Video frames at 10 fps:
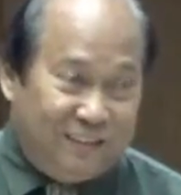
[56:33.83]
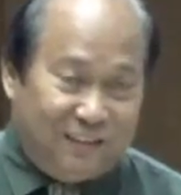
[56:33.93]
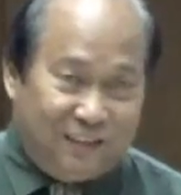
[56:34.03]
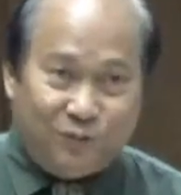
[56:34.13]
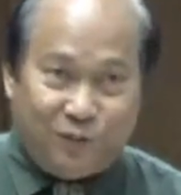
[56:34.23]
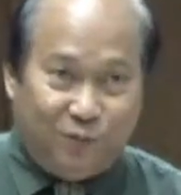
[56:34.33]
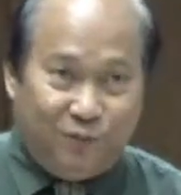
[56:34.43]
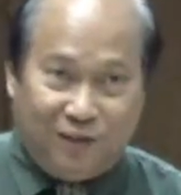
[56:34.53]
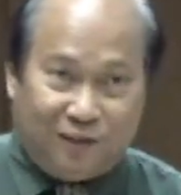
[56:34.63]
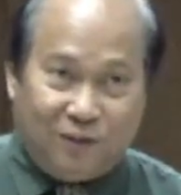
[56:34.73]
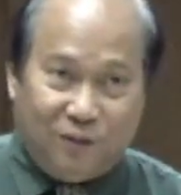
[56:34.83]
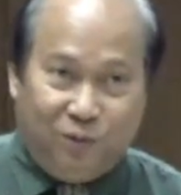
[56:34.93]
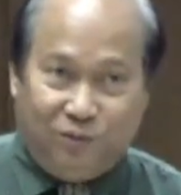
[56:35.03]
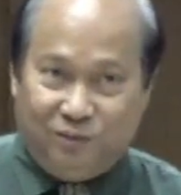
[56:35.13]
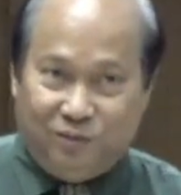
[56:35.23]
That's why we are
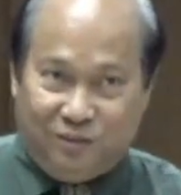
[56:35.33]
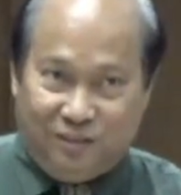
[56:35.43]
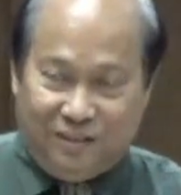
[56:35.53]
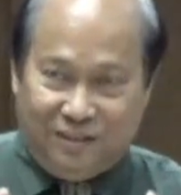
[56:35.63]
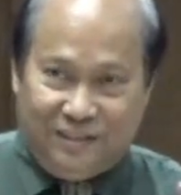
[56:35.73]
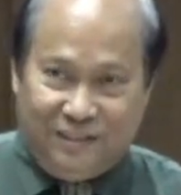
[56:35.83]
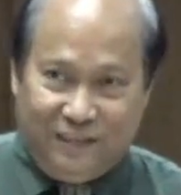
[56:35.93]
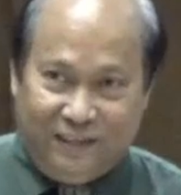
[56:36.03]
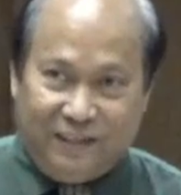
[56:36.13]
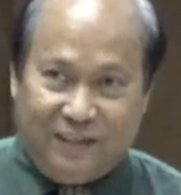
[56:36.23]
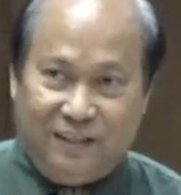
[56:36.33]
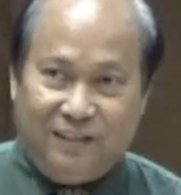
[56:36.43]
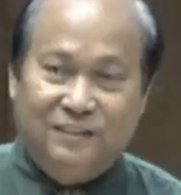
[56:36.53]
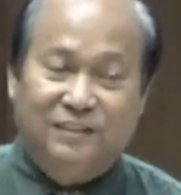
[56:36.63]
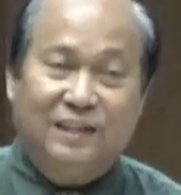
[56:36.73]
called in a
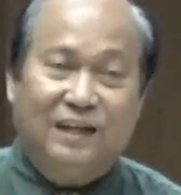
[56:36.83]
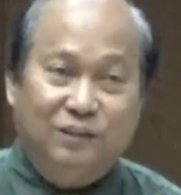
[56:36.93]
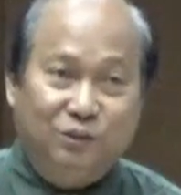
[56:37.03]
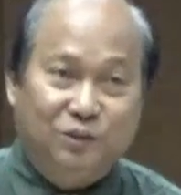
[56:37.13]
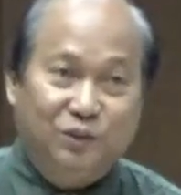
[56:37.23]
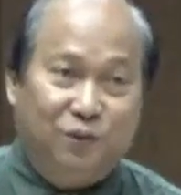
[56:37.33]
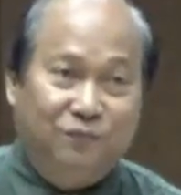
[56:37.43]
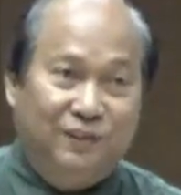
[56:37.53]
status of